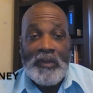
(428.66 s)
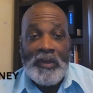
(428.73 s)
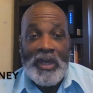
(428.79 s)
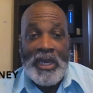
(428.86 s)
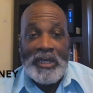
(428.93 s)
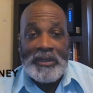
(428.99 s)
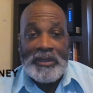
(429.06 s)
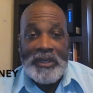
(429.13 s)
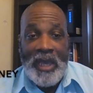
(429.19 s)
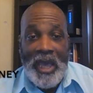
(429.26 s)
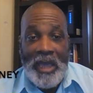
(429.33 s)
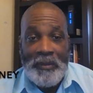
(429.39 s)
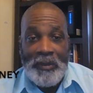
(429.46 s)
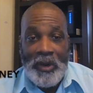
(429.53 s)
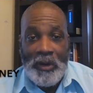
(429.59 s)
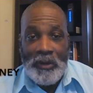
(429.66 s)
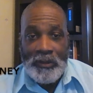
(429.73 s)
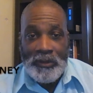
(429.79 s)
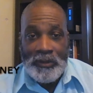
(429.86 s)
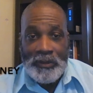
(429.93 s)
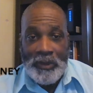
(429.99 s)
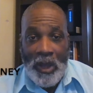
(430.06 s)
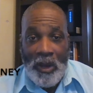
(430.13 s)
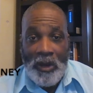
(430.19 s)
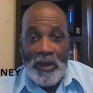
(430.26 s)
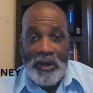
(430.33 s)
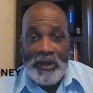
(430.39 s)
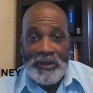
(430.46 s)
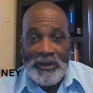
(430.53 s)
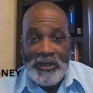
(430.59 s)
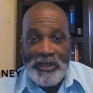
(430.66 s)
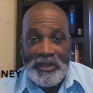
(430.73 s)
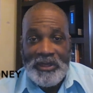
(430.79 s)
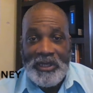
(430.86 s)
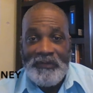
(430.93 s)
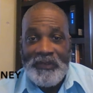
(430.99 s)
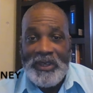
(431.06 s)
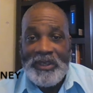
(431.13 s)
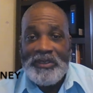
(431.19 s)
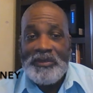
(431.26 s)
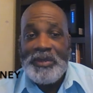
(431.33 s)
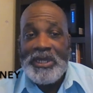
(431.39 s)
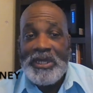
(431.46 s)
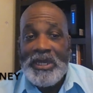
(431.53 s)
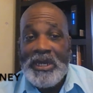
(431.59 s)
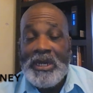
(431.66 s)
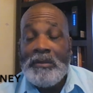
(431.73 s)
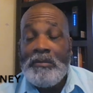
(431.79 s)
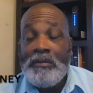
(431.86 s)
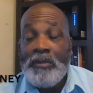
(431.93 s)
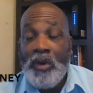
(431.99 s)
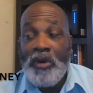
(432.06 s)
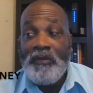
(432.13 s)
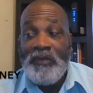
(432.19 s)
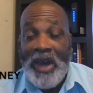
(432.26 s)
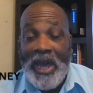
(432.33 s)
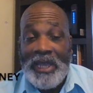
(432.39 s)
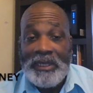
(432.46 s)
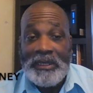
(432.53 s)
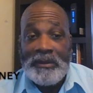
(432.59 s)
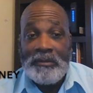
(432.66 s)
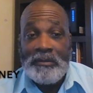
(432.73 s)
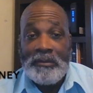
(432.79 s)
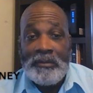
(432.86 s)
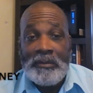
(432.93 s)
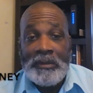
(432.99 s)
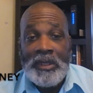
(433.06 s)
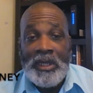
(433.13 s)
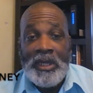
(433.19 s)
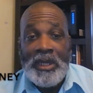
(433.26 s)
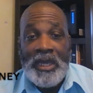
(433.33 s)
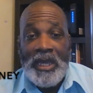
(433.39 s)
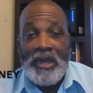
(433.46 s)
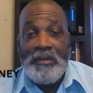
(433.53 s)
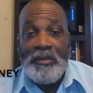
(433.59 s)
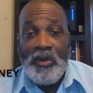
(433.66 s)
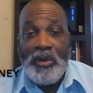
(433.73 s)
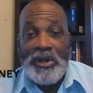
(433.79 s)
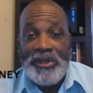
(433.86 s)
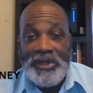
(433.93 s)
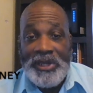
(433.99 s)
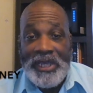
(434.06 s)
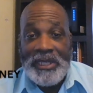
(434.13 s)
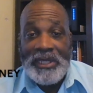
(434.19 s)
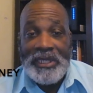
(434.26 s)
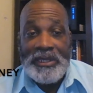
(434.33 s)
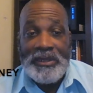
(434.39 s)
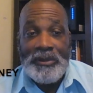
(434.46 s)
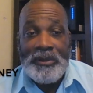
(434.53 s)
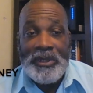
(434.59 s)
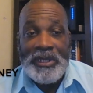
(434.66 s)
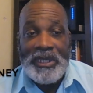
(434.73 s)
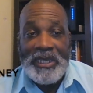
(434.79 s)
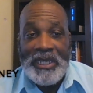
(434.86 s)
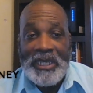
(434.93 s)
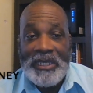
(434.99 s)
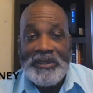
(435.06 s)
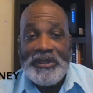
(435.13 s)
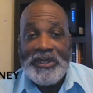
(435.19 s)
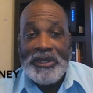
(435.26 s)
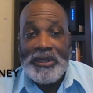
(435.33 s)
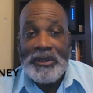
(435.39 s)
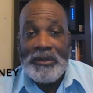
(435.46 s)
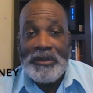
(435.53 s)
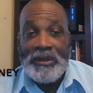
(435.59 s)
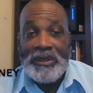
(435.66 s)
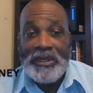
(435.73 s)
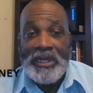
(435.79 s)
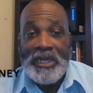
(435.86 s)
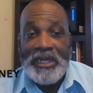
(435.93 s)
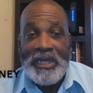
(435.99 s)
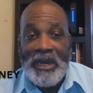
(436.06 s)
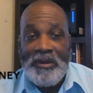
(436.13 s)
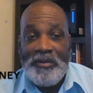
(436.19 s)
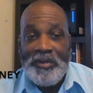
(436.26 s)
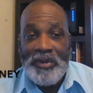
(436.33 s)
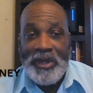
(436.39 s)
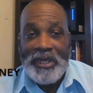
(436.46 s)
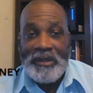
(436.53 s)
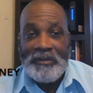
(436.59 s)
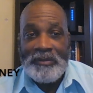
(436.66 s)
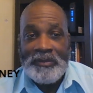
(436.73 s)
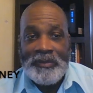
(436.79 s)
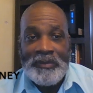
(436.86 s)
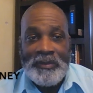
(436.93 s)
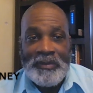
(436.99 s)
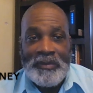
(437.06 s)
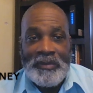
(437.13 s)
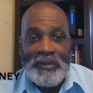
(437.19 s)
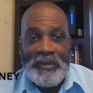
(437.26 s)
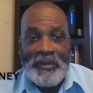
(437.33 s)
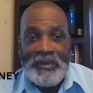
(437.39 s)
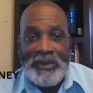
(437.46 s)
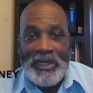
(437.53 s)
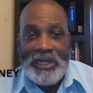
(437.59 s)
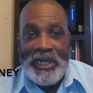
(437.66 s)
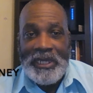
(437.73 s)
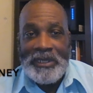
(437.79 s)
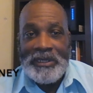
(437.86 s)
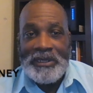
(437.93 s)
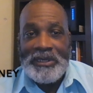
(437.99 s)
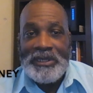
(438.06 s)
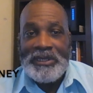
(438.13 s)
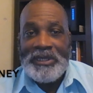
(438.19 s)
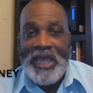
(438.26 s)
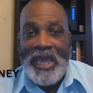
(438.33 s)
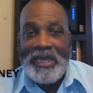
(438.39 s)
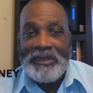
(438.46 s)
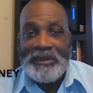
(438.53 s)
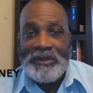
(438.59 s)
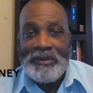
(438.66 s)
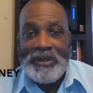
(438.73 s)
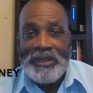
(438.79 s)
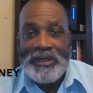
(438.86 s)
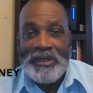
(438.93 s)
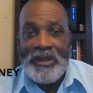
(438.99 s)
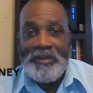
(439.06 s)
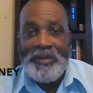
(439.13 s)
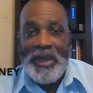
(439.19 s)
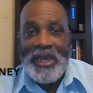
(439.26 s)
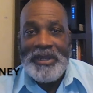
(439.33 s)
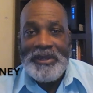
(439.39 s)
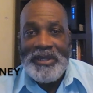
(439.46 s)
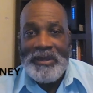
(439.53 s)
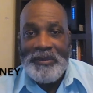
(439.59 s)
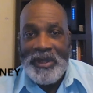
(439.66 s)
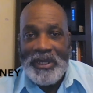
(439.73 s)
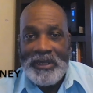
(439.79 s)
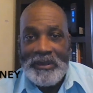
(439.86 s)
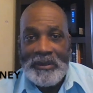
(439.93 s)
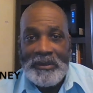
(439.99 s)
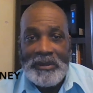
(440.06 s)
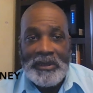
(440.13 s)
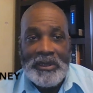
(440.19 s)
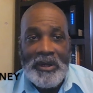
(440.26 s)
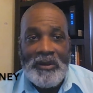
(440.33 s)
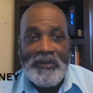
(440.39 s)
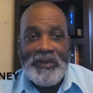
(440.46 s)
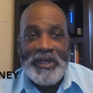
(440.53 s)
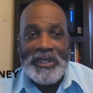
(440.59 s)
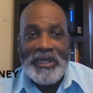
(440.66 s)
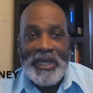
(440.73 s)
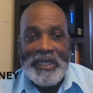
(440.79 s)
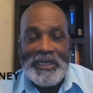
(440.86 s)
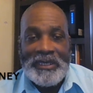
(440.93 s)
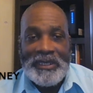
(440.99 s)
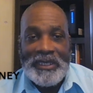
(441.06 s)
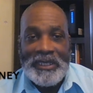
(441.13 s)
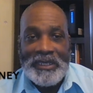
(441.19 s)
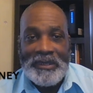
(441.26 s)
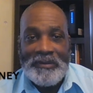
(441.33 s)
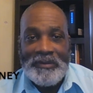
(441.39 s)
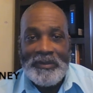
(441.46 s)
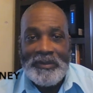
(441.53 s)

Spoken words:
As time goes on, these events become more violent and more deadly during each occurrence and outbreak. The latest disaster is the pandemic, COVID-19.